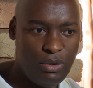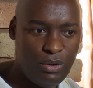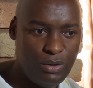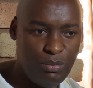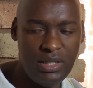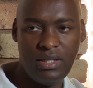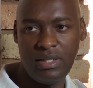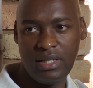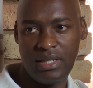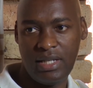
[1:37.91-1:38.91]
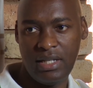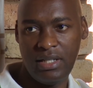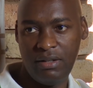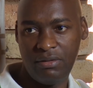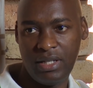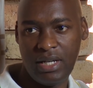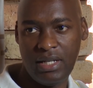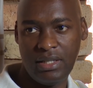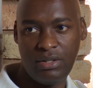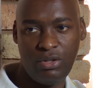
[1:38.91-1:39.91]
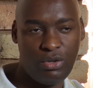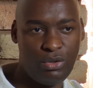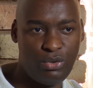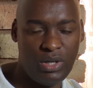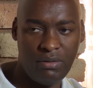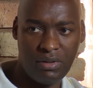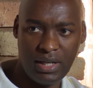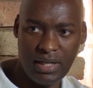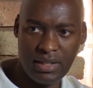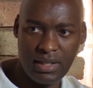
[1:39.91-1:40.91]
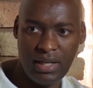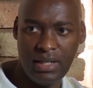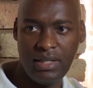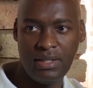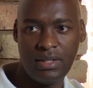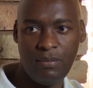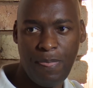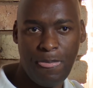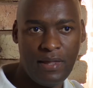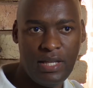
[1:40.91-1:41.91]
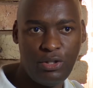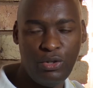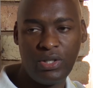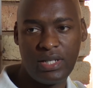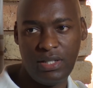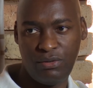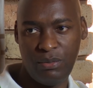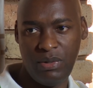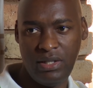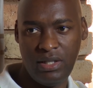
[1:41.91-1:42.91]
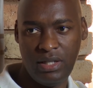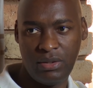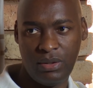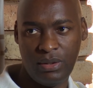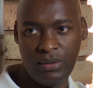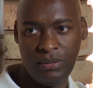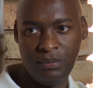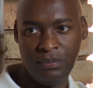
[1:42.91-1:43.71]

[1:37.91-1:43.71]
all meetings are done in Afrikaans, you go to Afrikaans clients, there's no transformation at all.